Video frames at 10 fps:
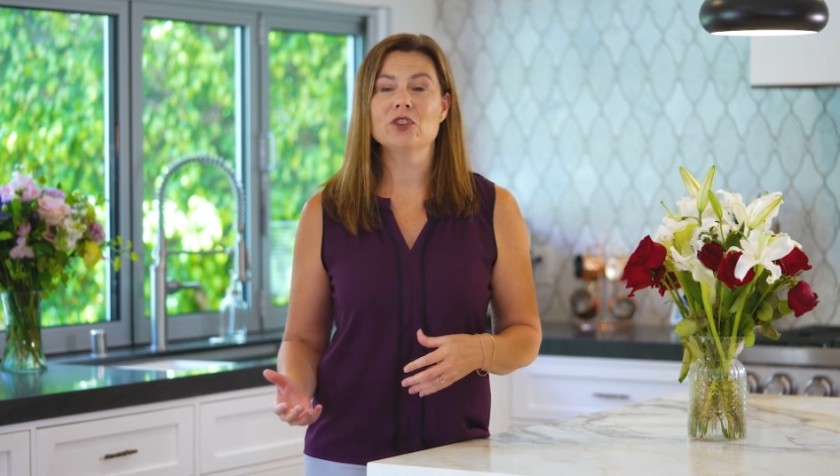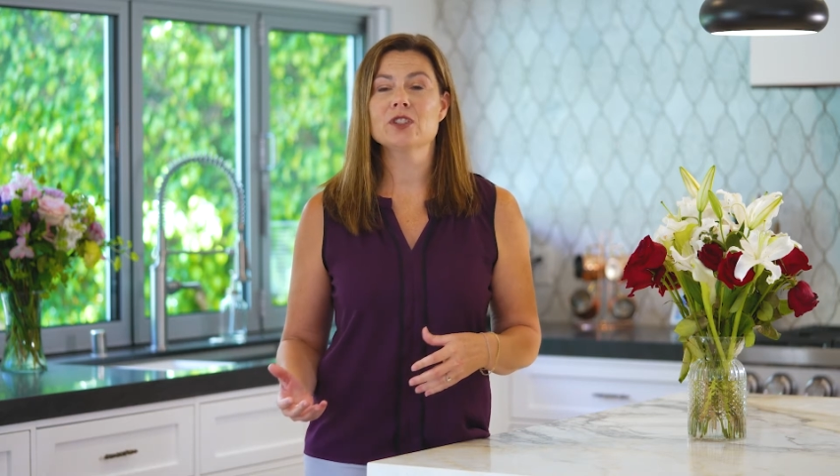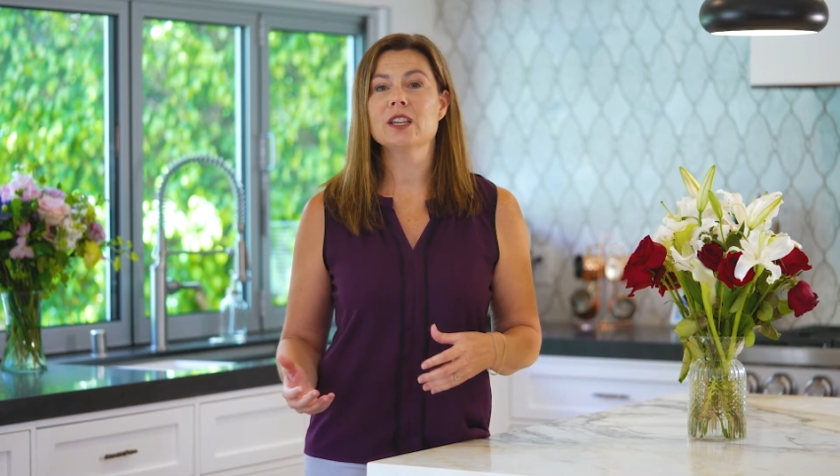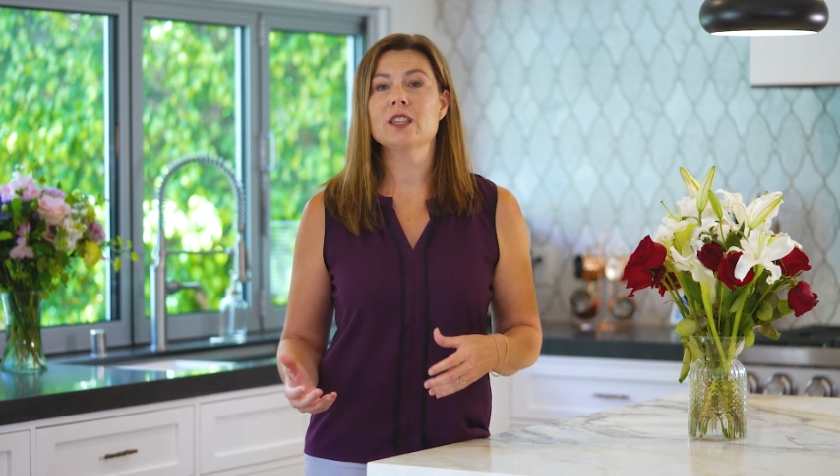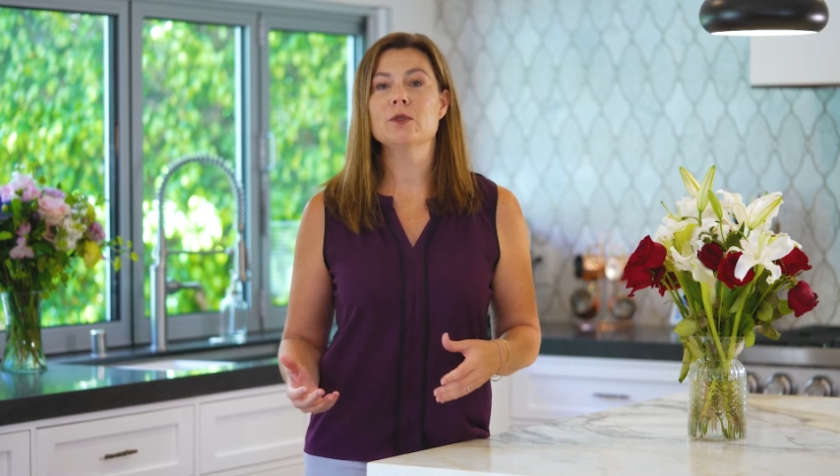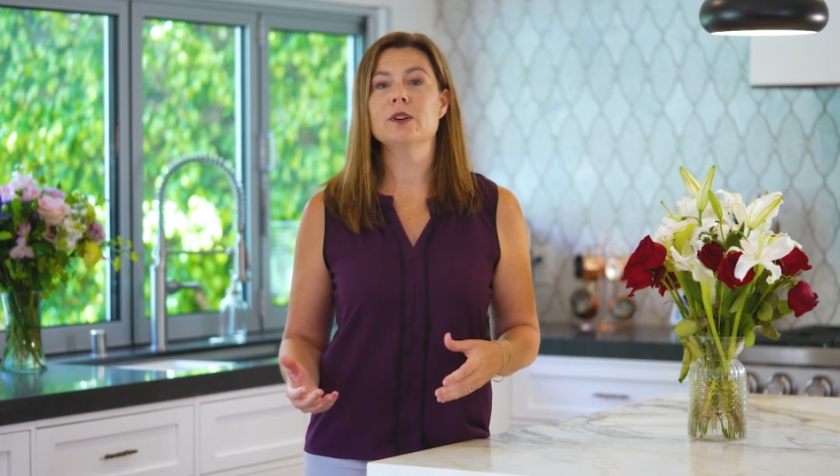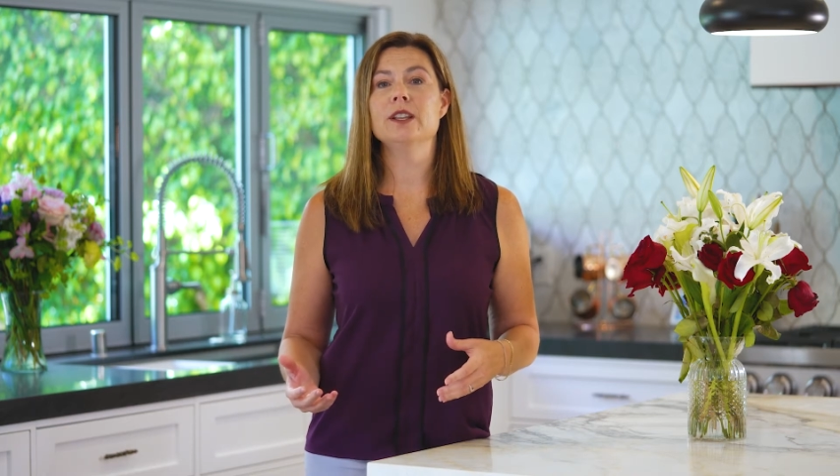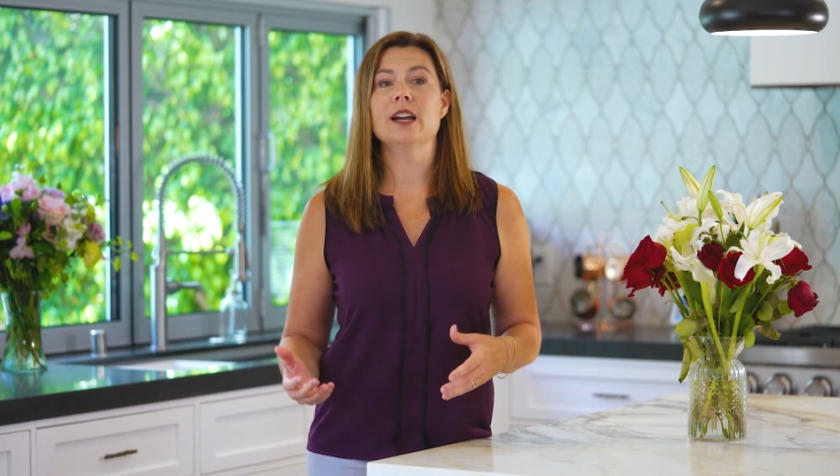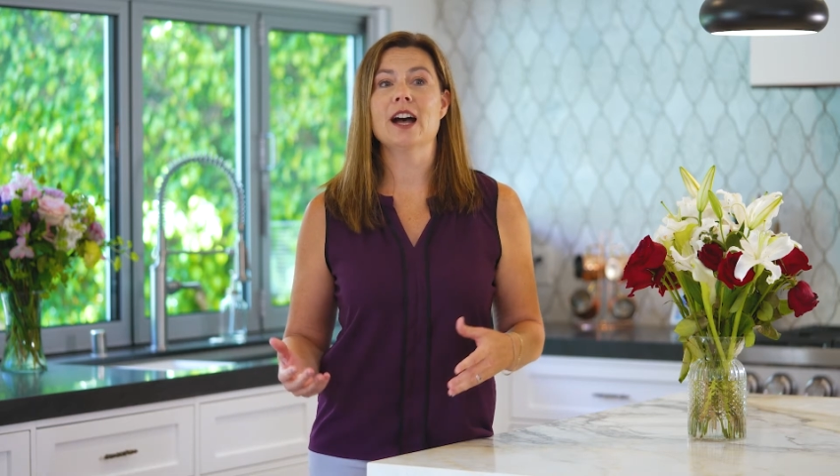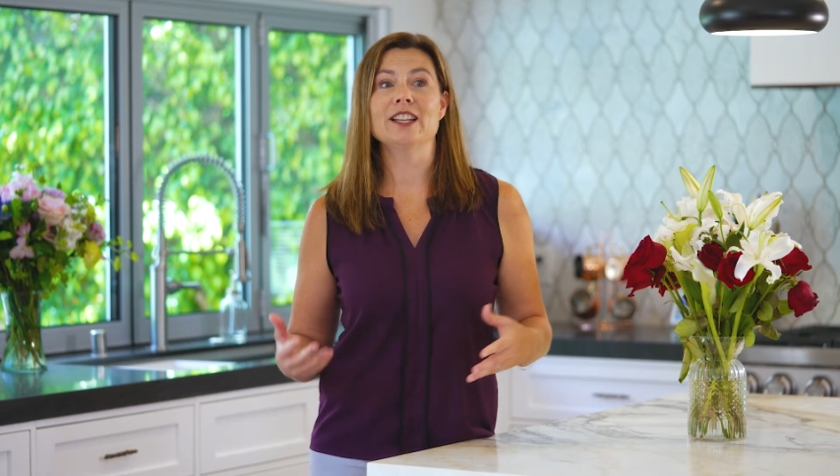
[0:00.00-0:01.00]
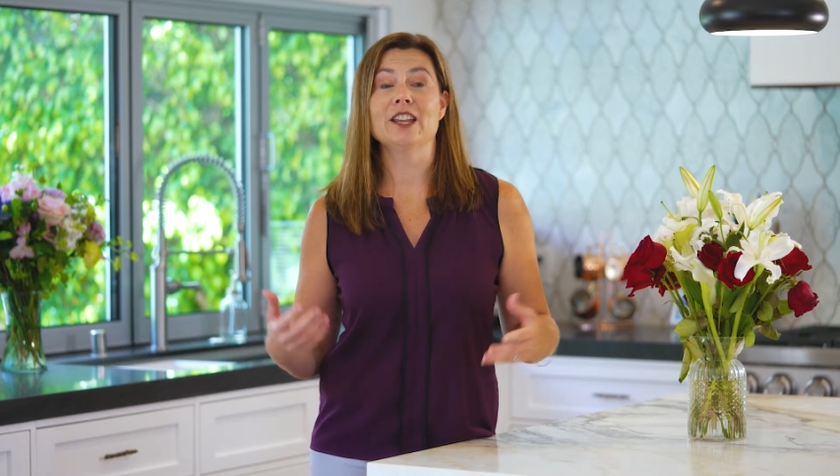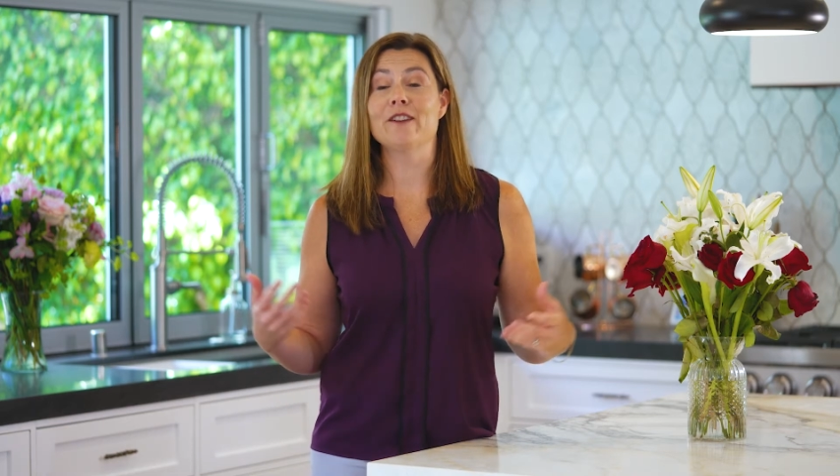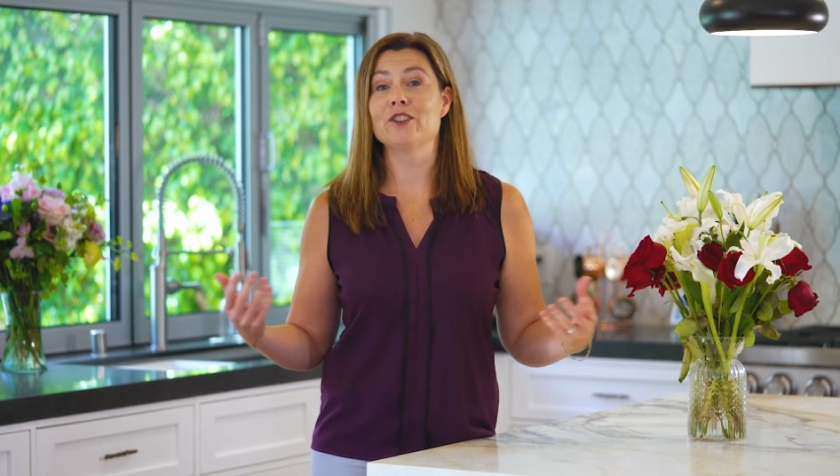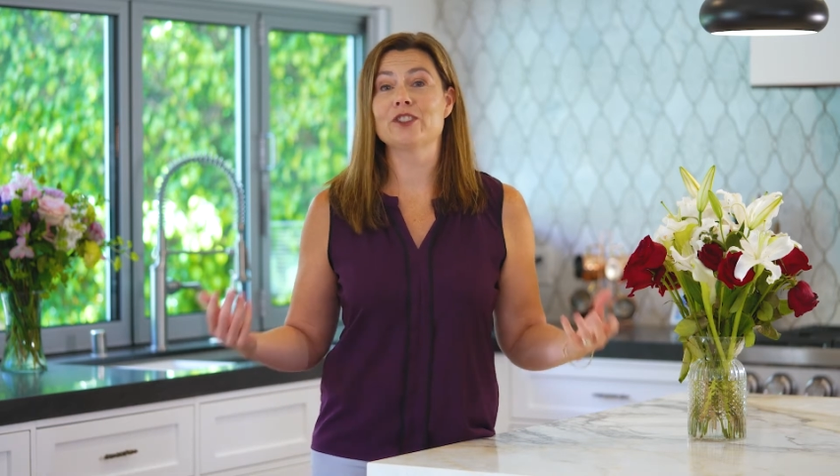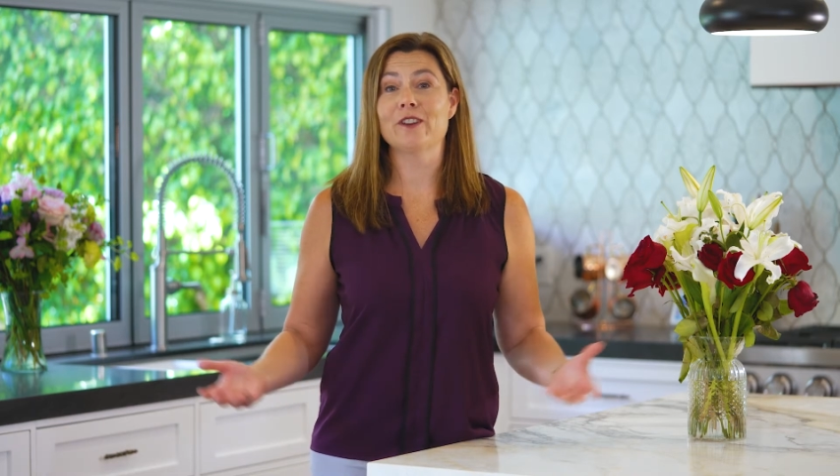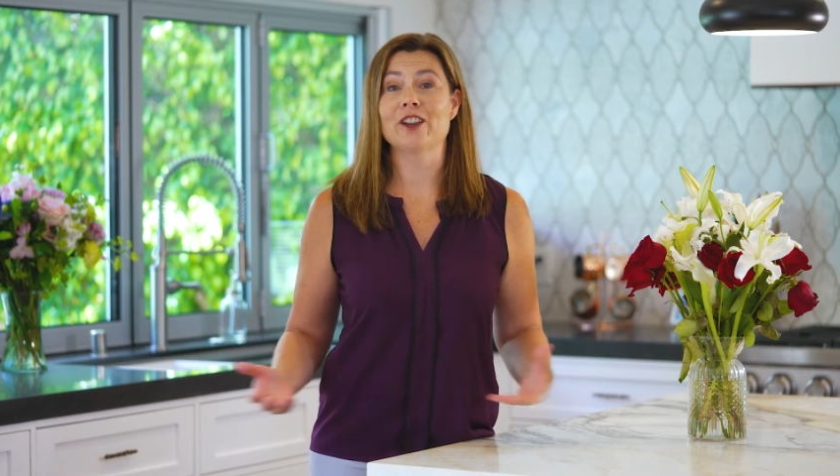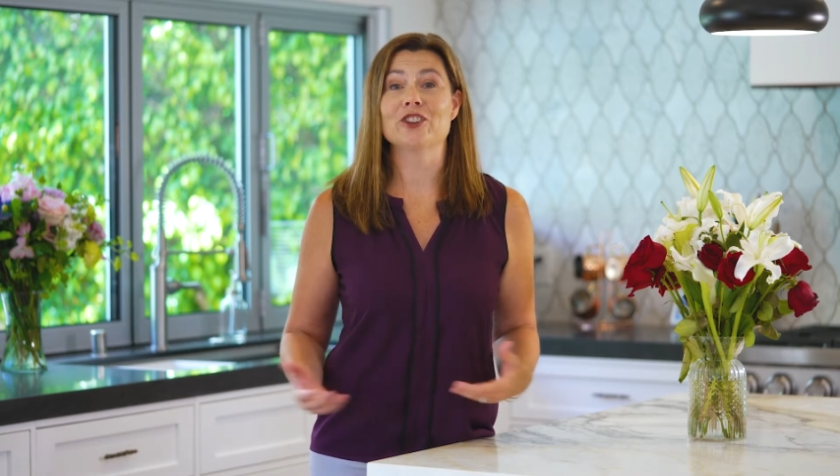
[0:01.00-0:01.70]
just like you would diversify